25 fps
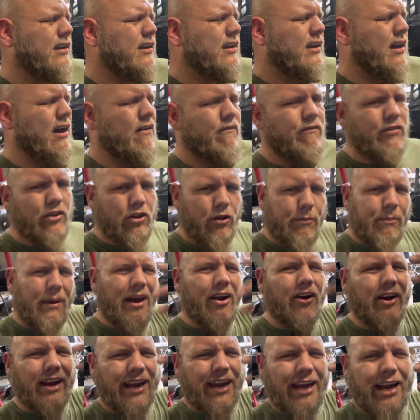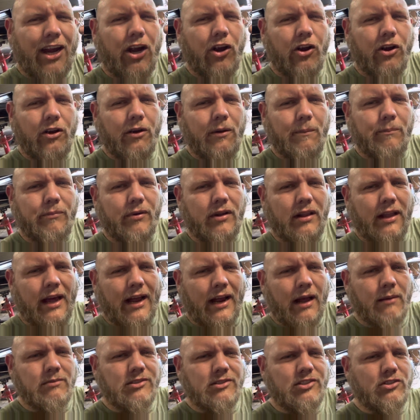I'm feeling better here, but
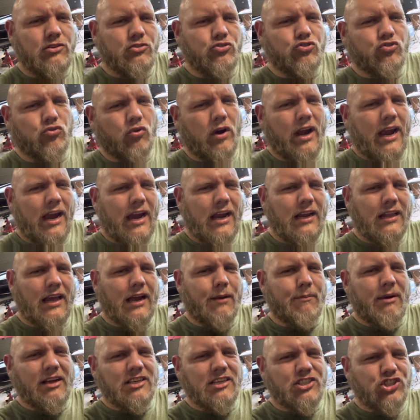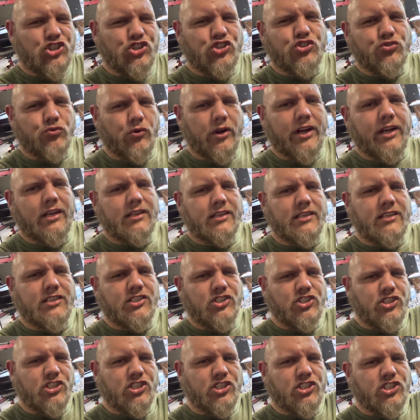like I'm still drained. Like my strength
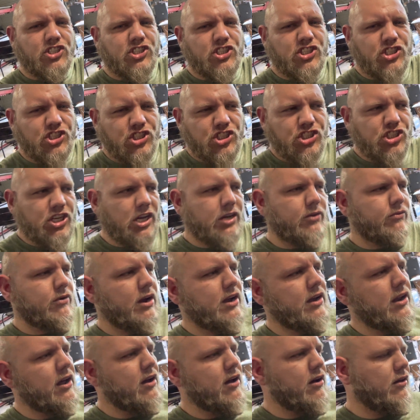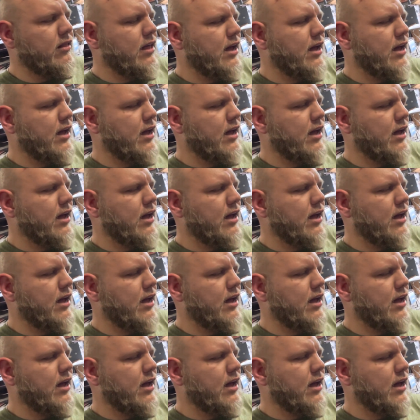is just shit right now.